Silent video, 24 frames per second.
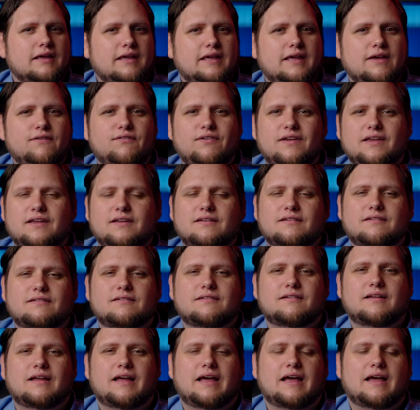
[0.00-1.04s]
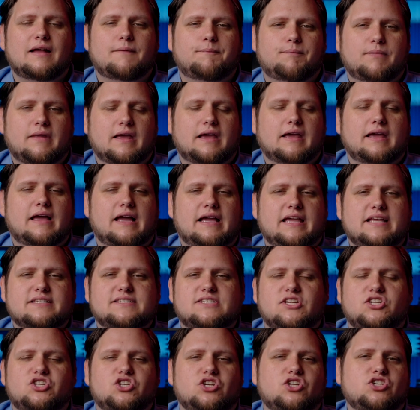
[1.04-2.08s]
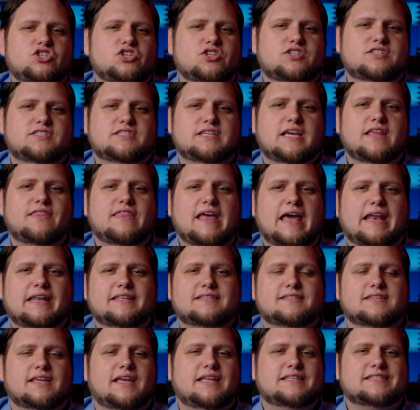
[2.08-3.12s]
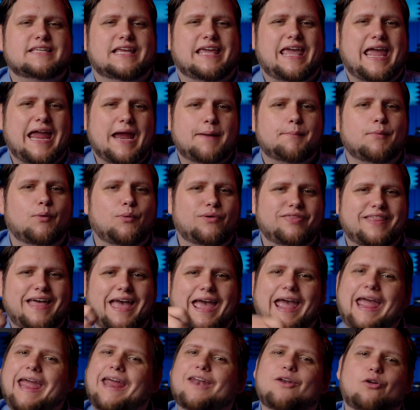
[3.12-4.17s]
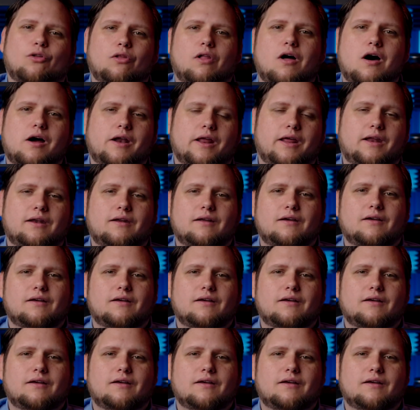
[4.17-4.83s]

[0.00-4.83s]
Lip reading: giving, I guess I should have just said that, it's a camera with a handle on it.